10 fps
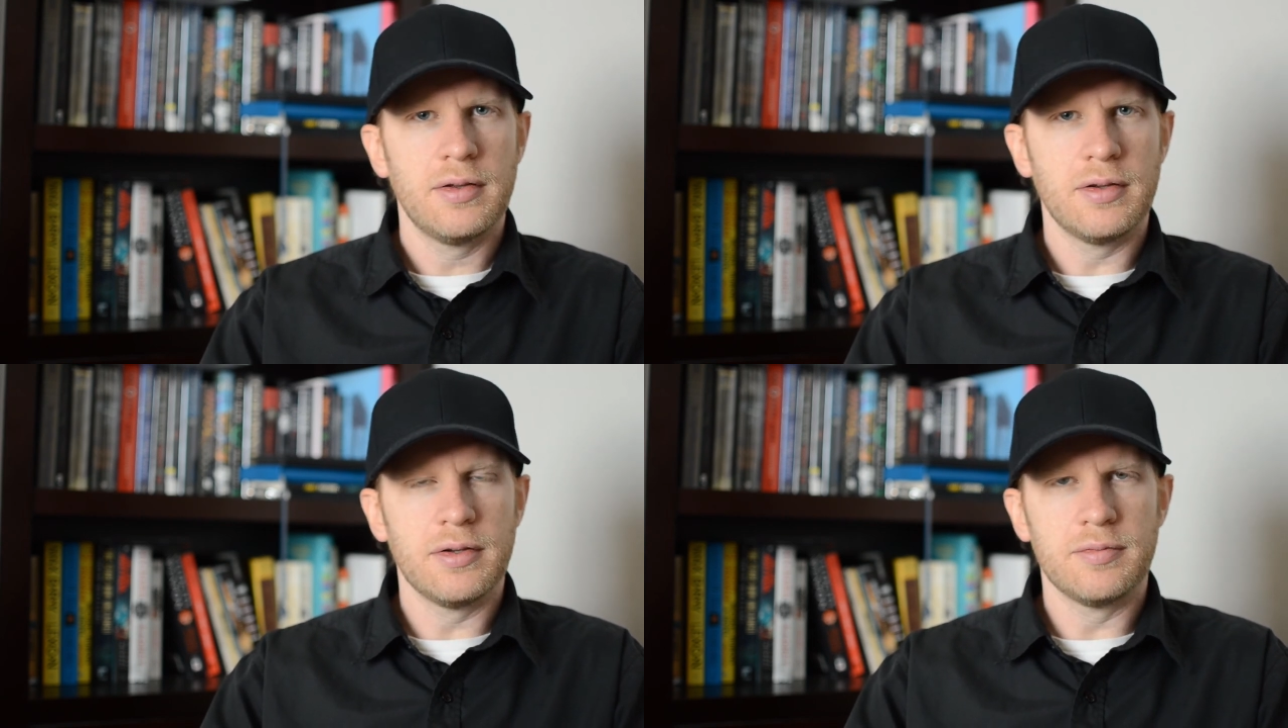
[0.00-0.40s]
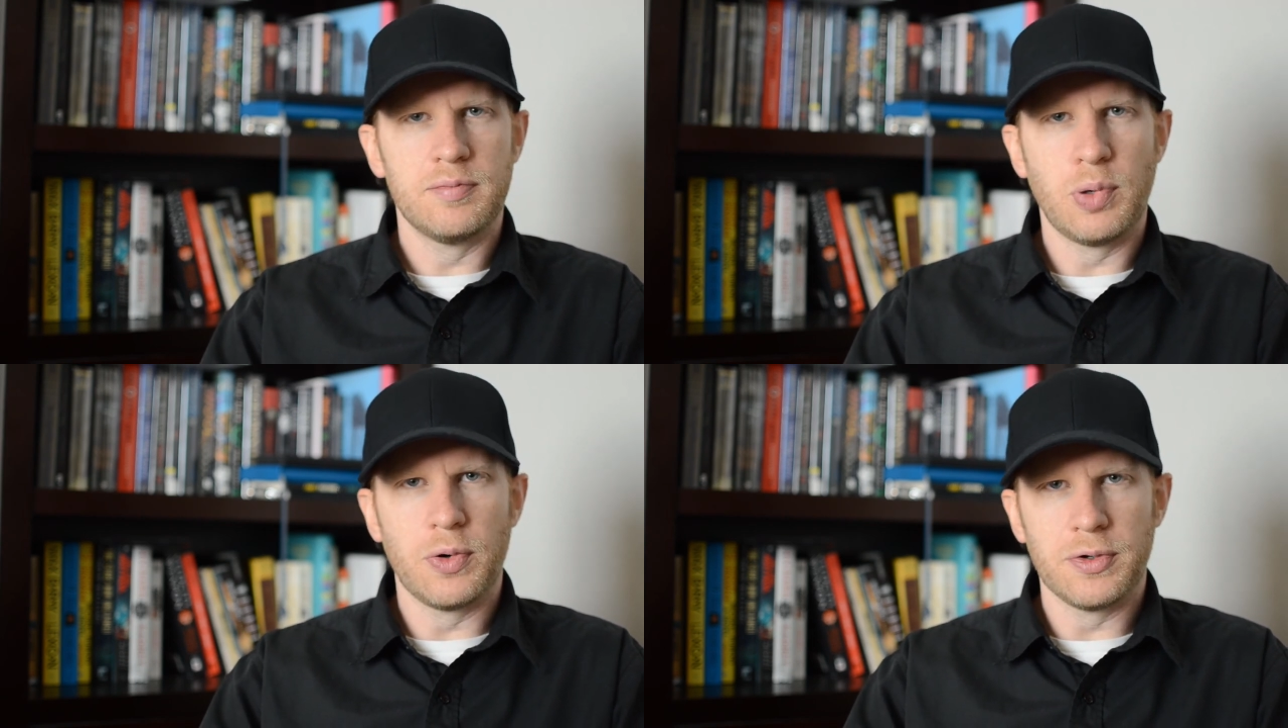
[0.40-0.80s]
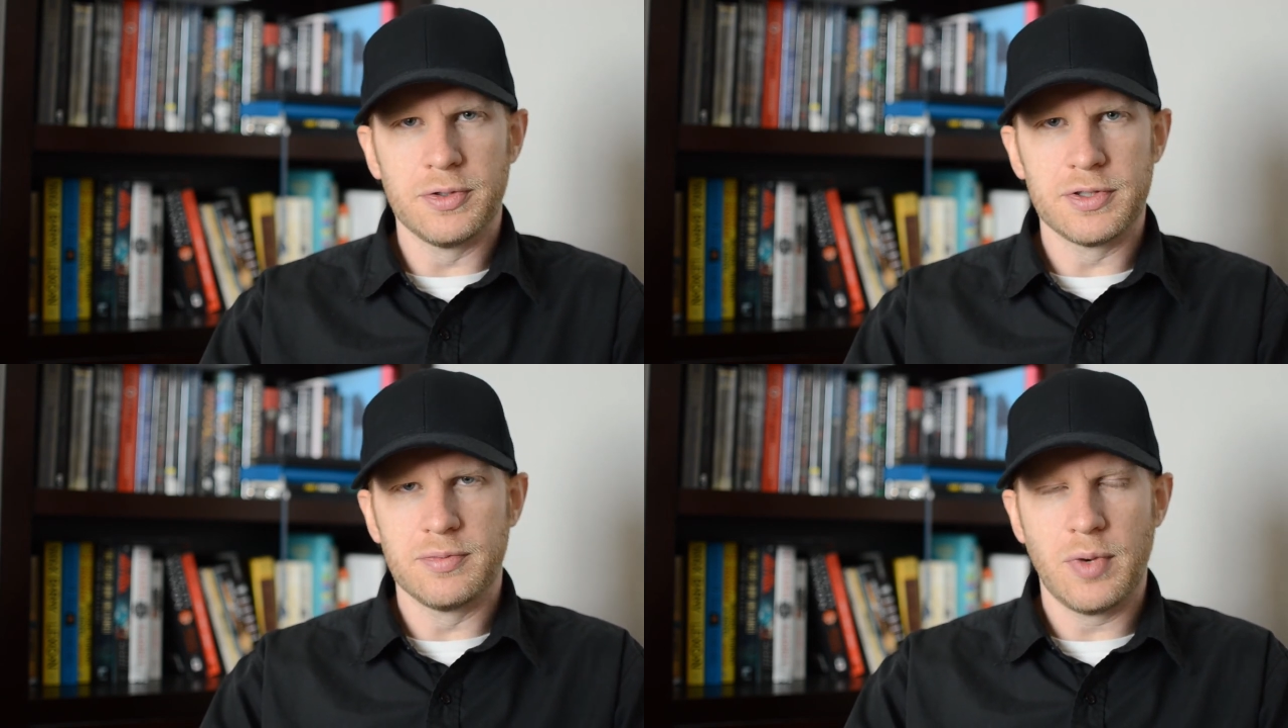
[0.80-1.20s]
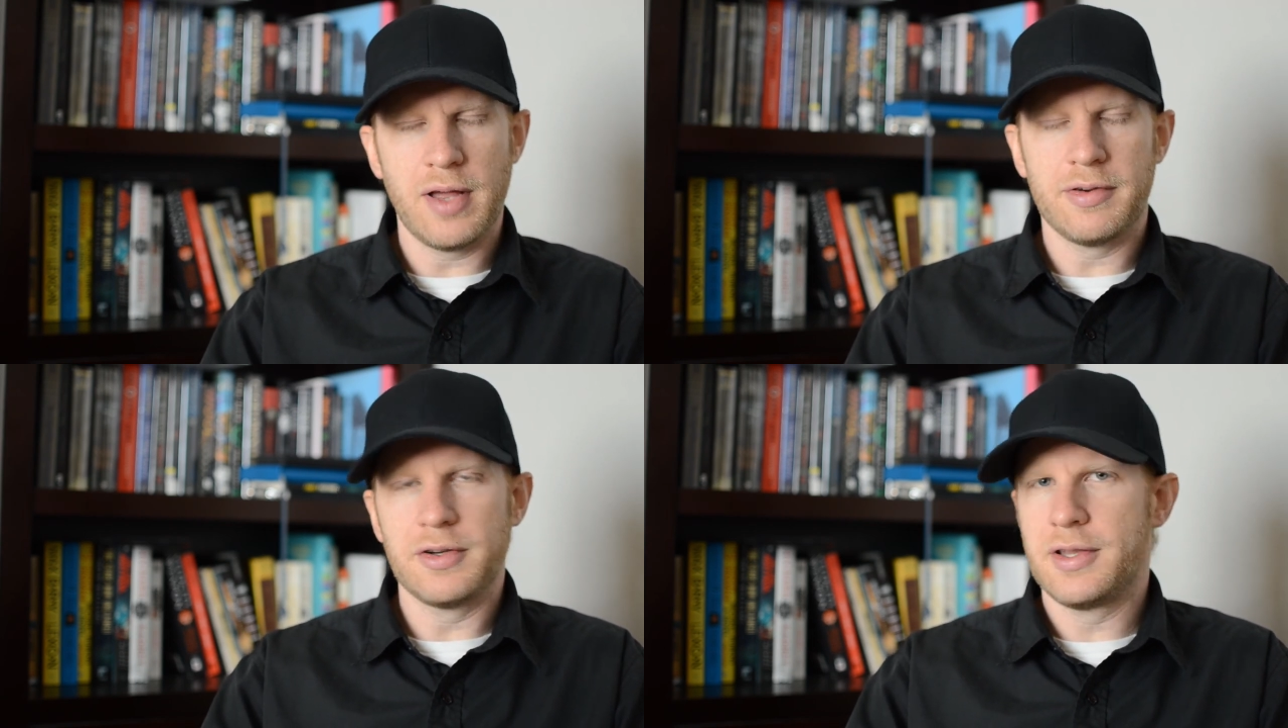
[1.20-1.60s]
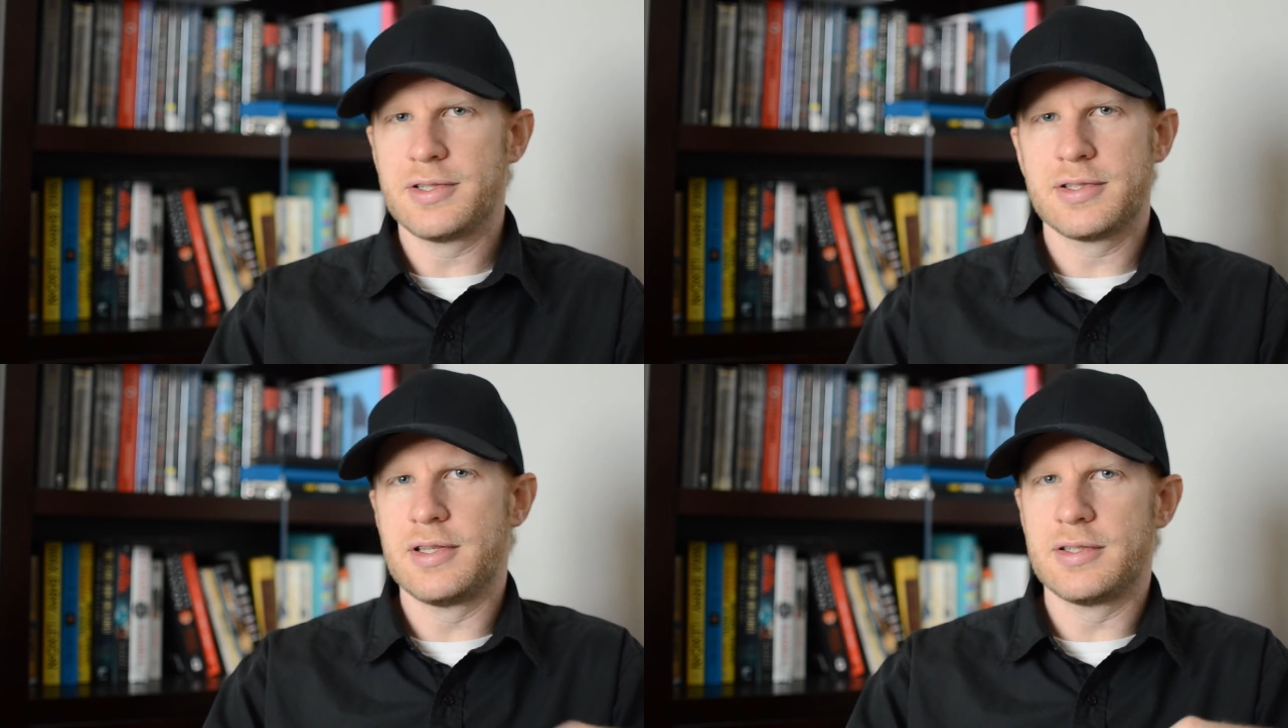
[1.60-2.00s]
uh, portals and whatever,
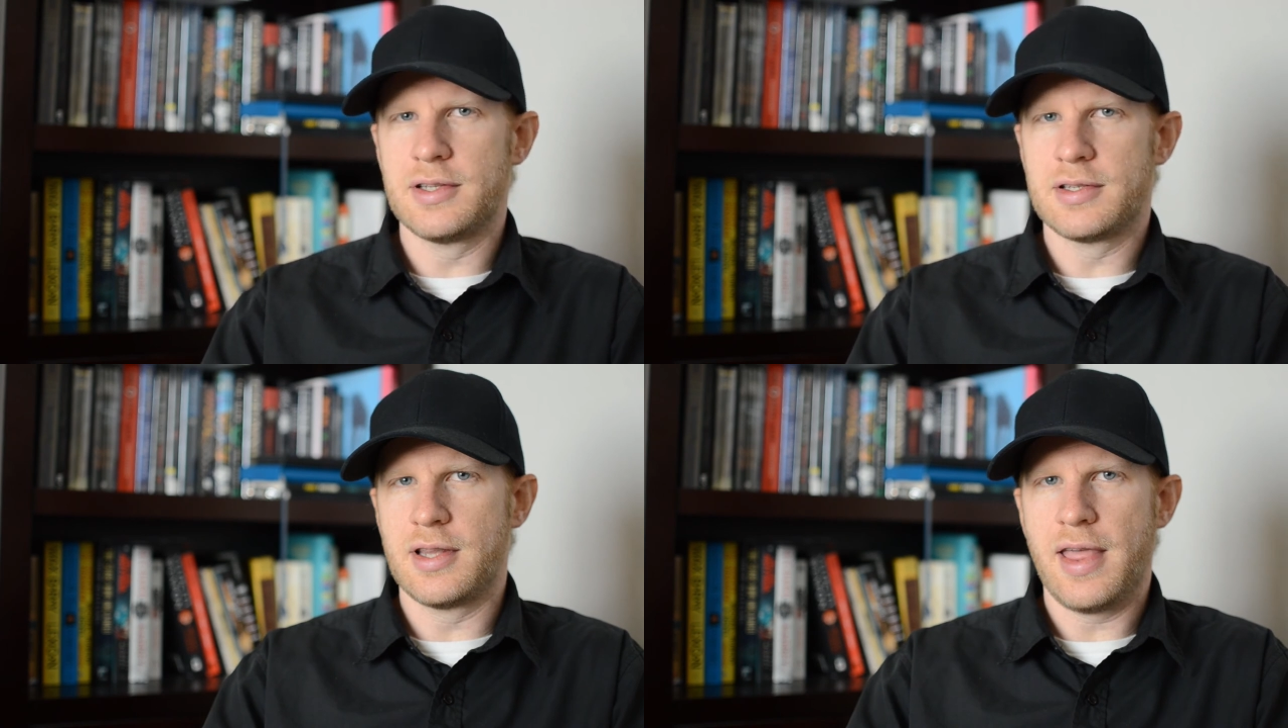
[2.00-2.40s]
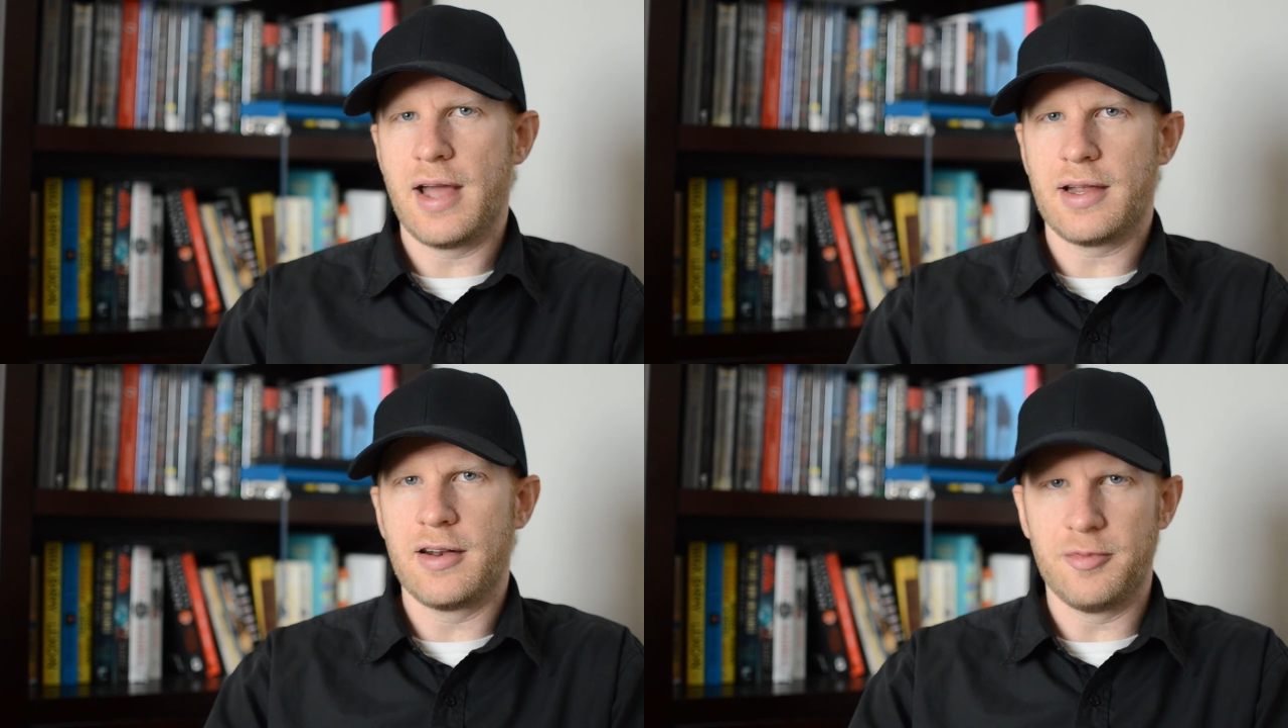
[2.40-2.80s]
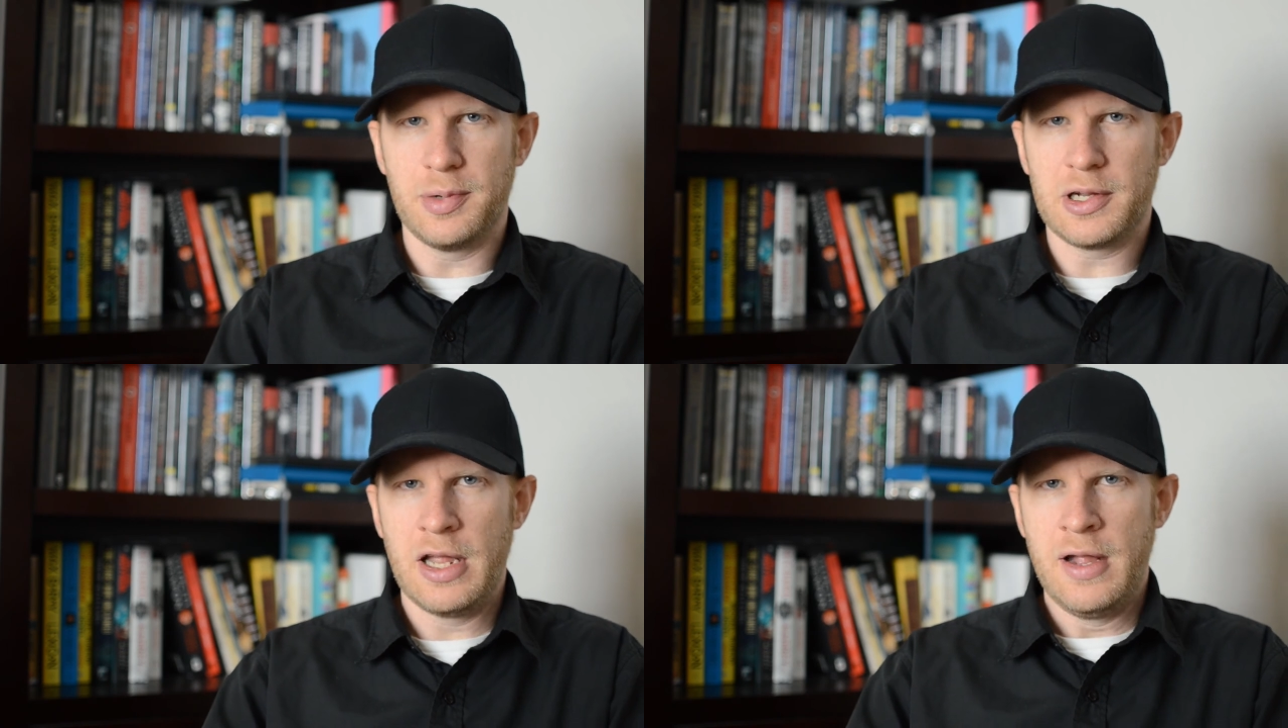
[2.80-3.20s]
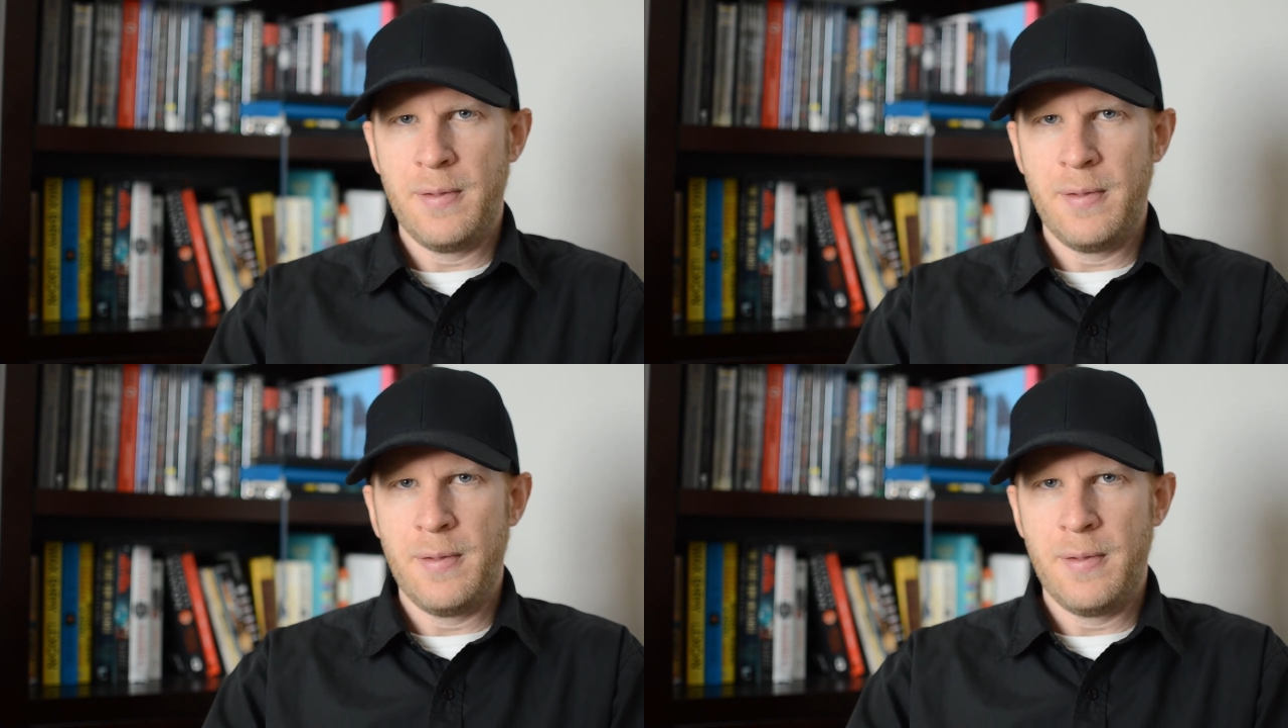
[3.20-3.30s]
this this isn't that kind of book.